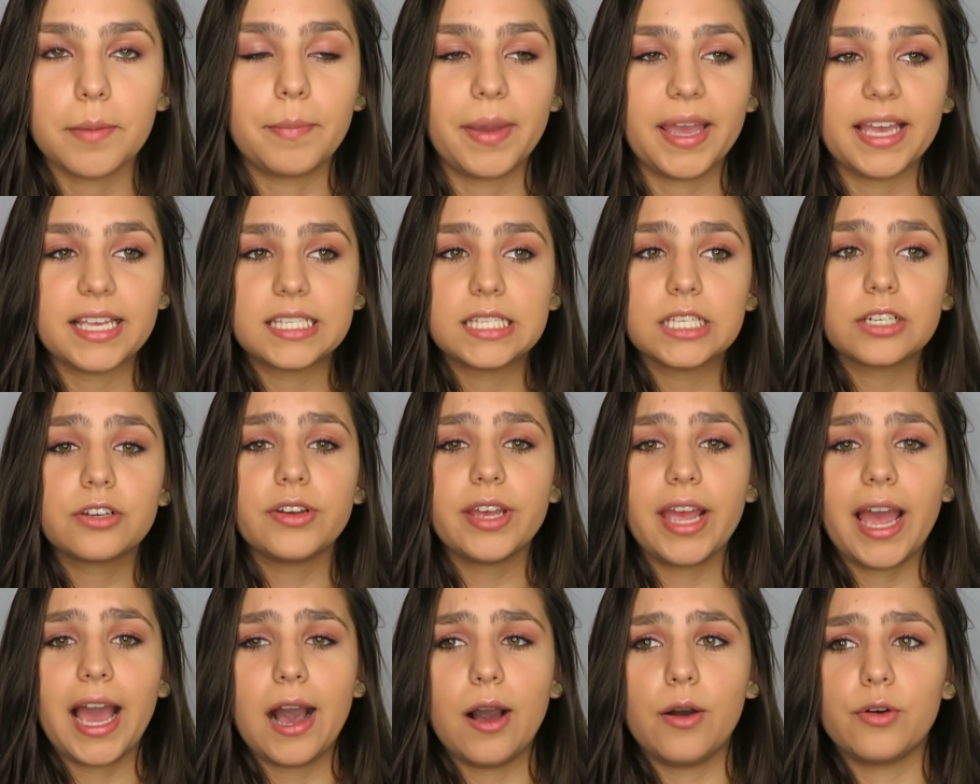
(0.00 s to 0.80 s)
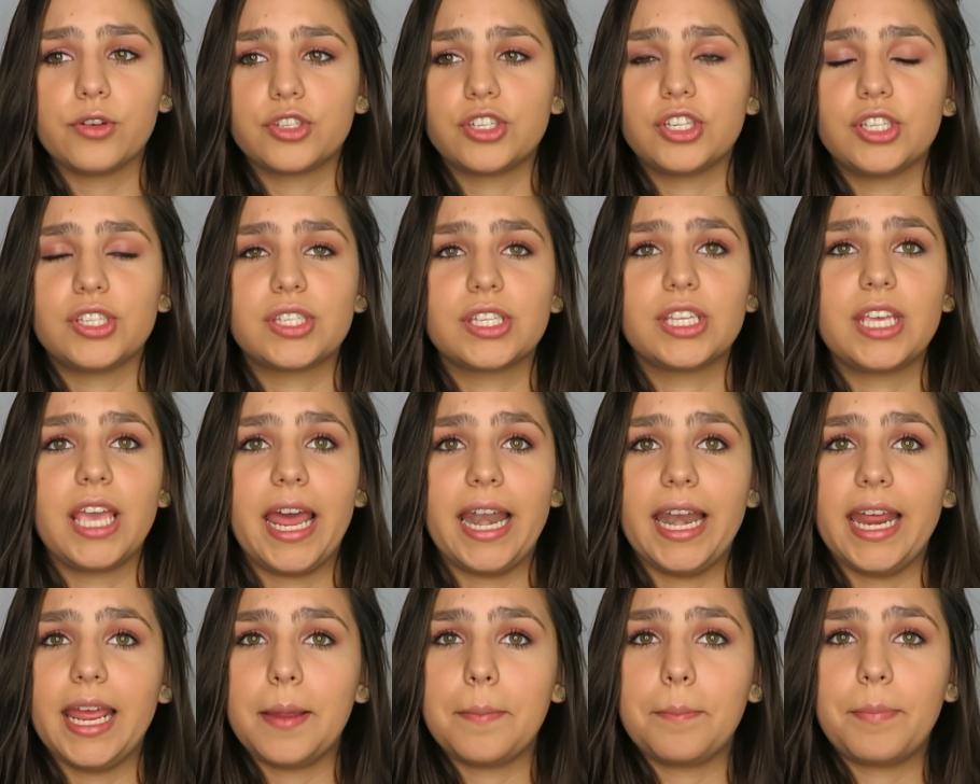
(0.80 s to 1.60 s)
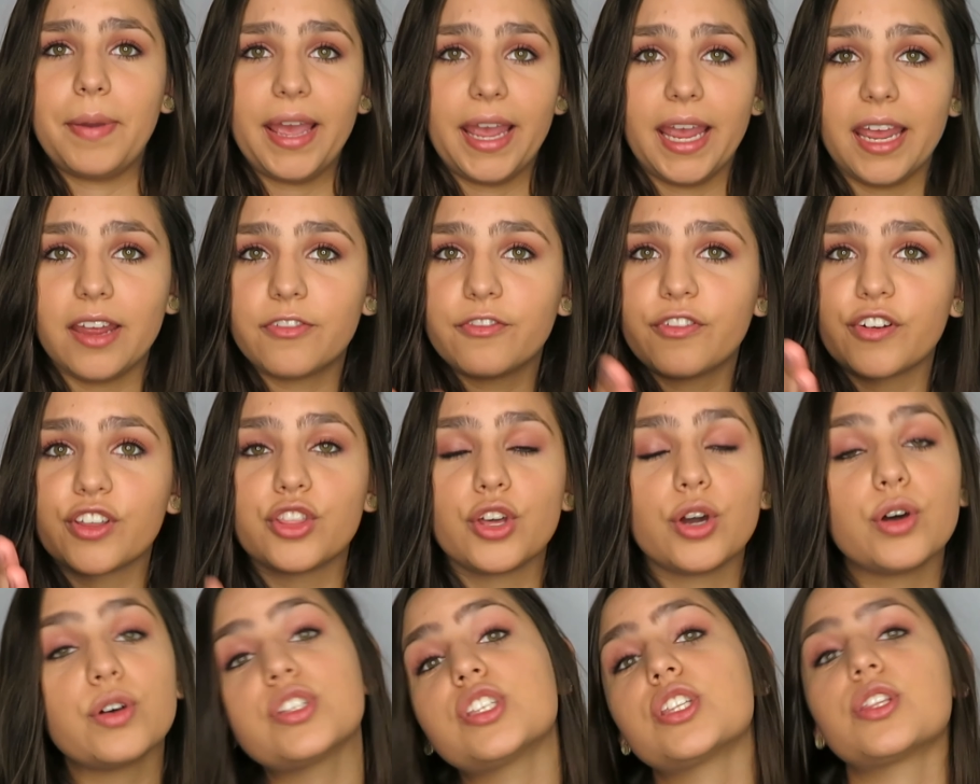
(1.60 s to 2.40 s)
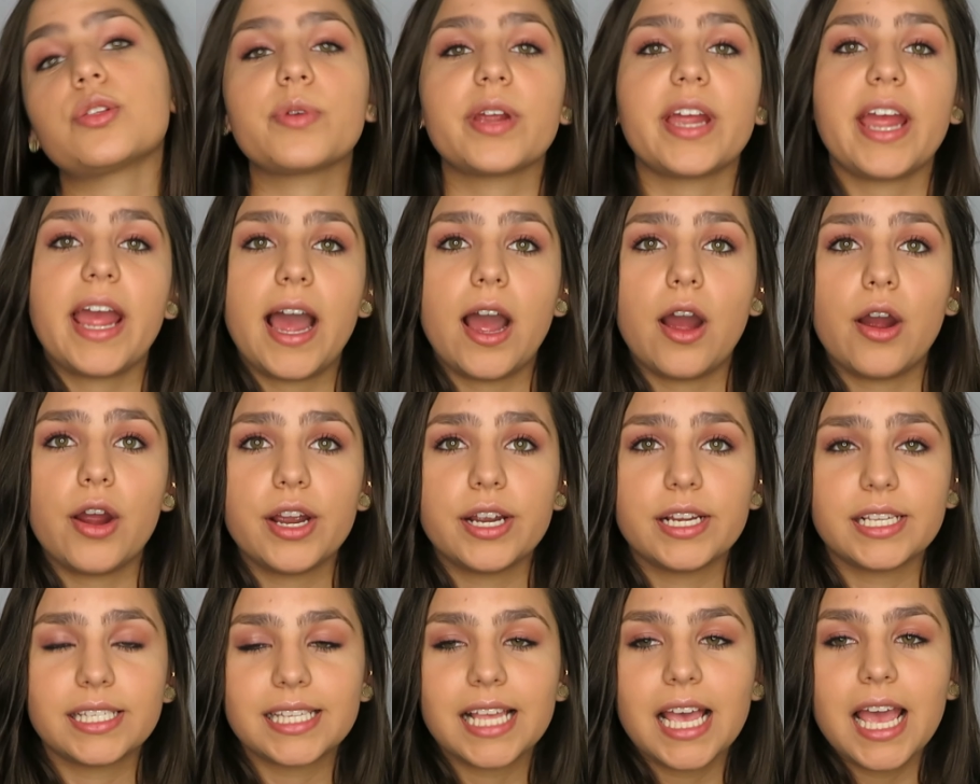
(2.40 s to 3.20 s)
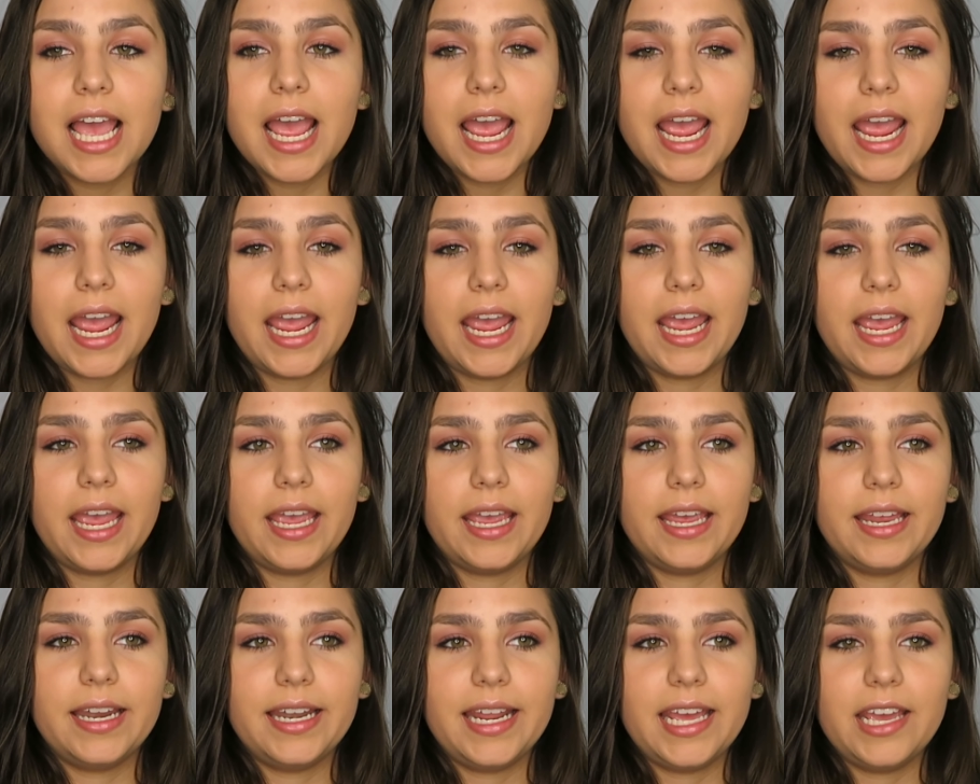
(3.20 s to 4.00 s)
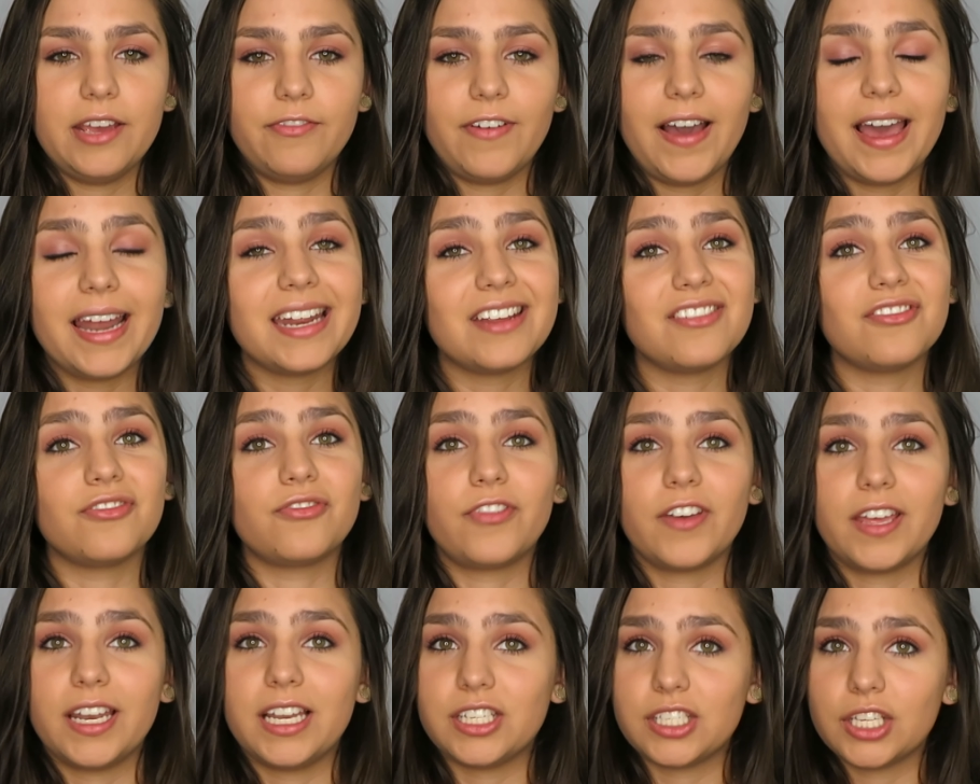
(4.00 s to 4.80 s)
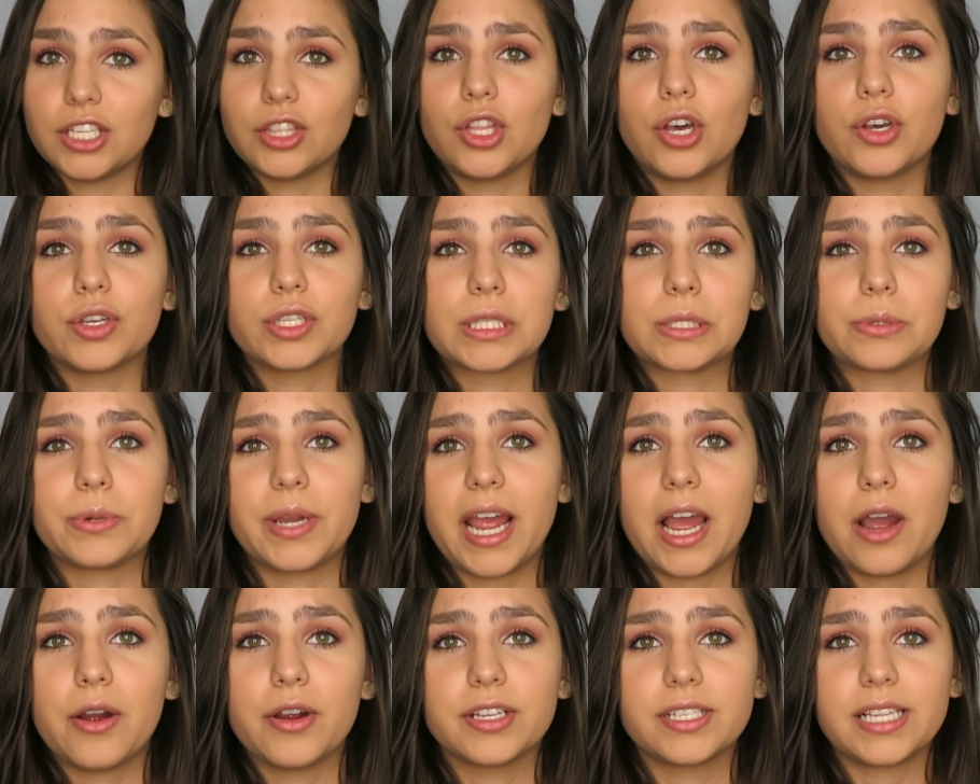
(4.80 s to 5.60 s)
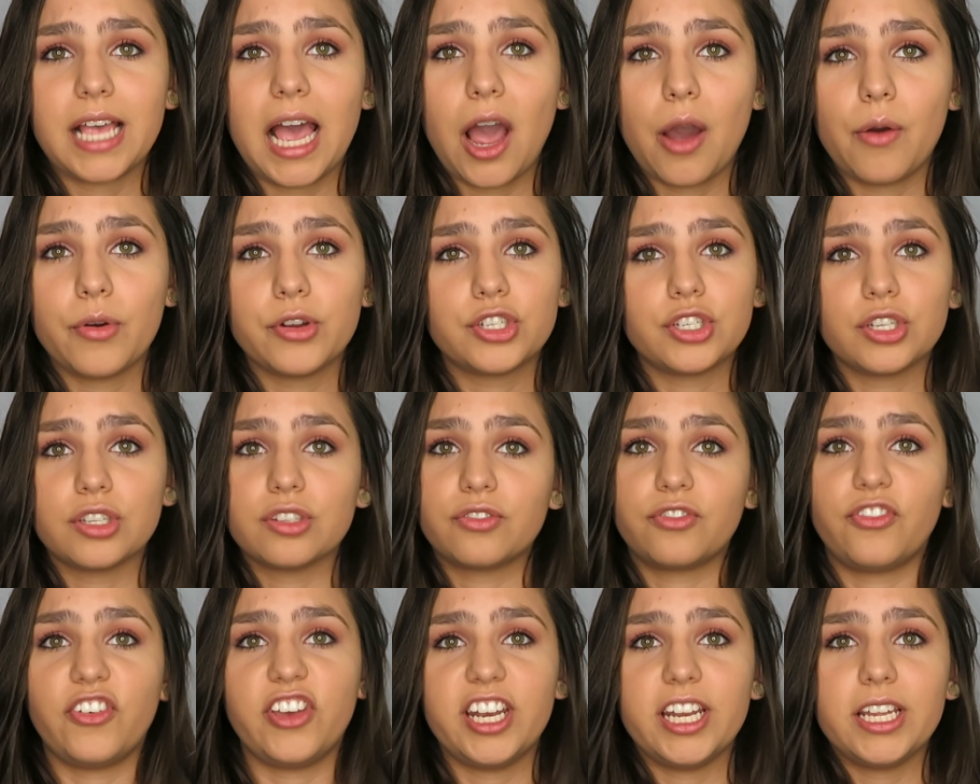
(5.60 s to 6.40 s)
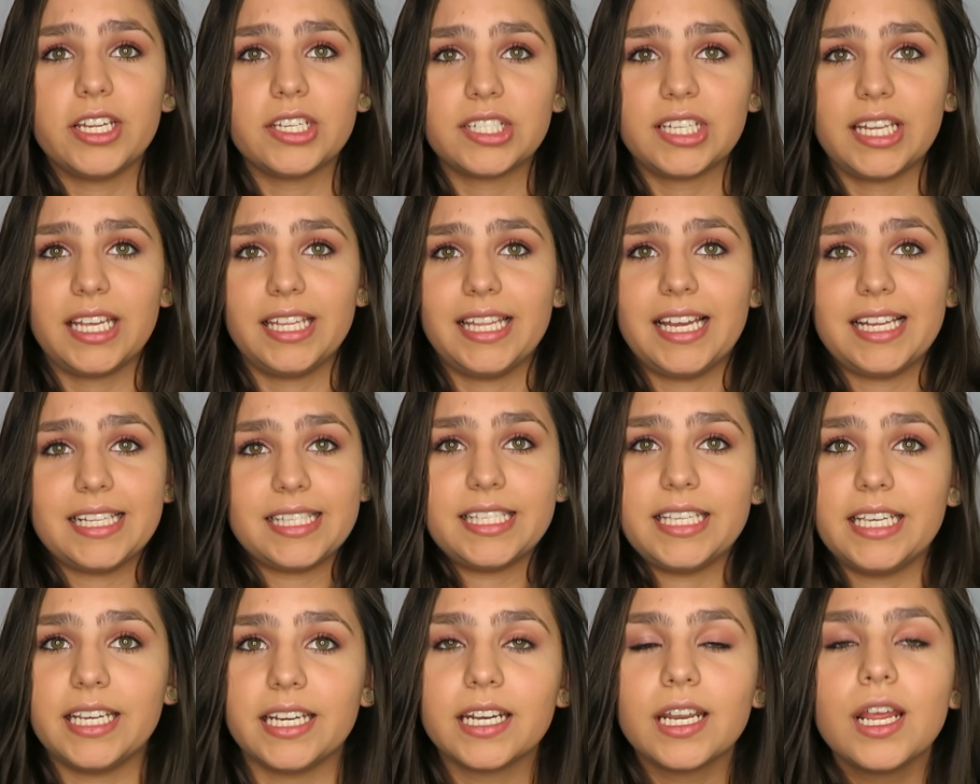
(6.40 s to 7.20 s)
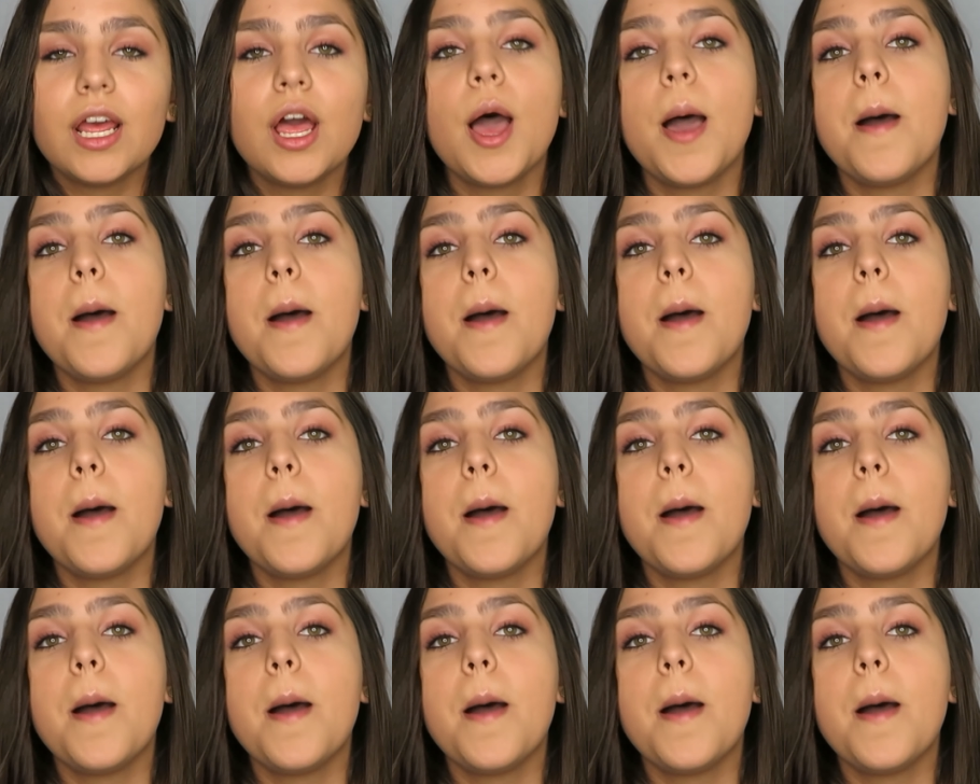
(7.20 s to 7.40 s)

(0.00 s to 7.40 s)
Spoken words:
Basically, I was just getting paid for those 3 hours, and if I didn't finish in those 3 hours, I would just finish and that's it.